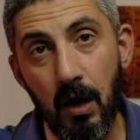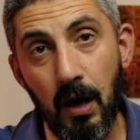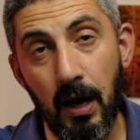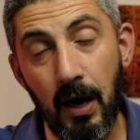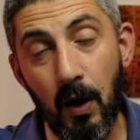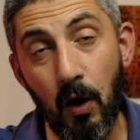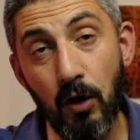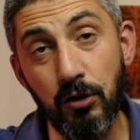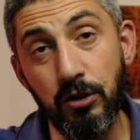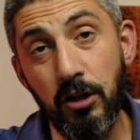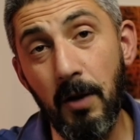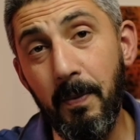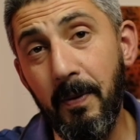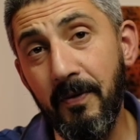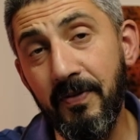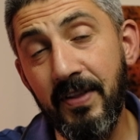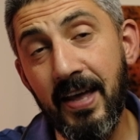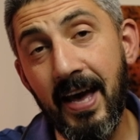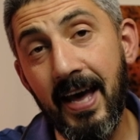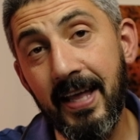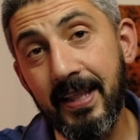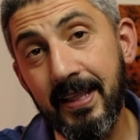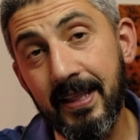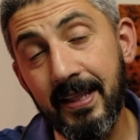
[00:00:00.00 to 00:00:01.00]
On top of
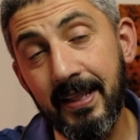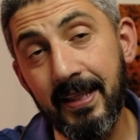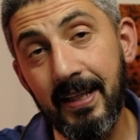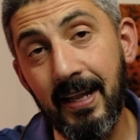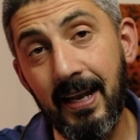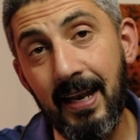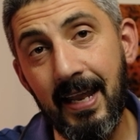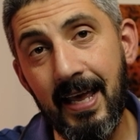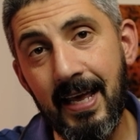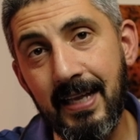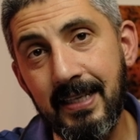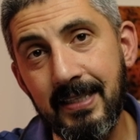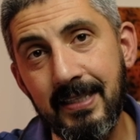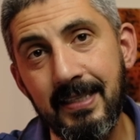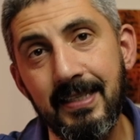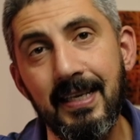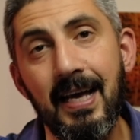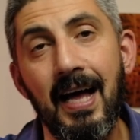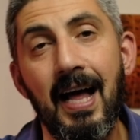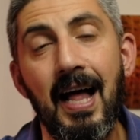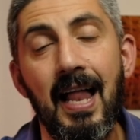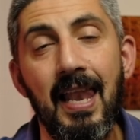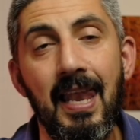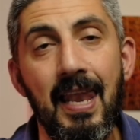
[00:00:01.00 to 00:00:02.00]
that, the lens
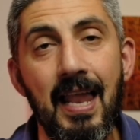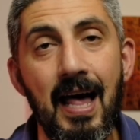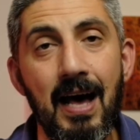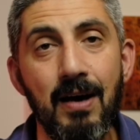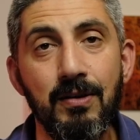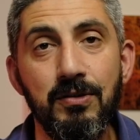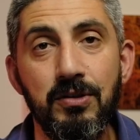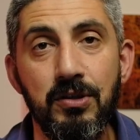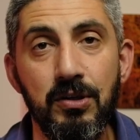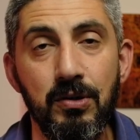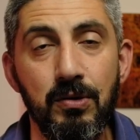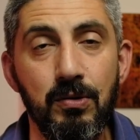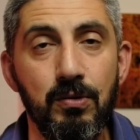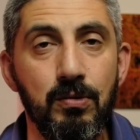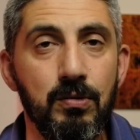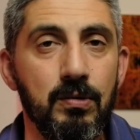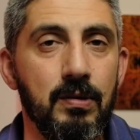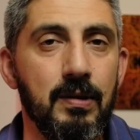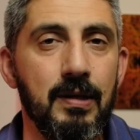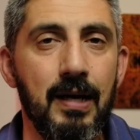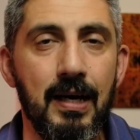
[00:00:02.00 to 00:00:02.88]
allows you,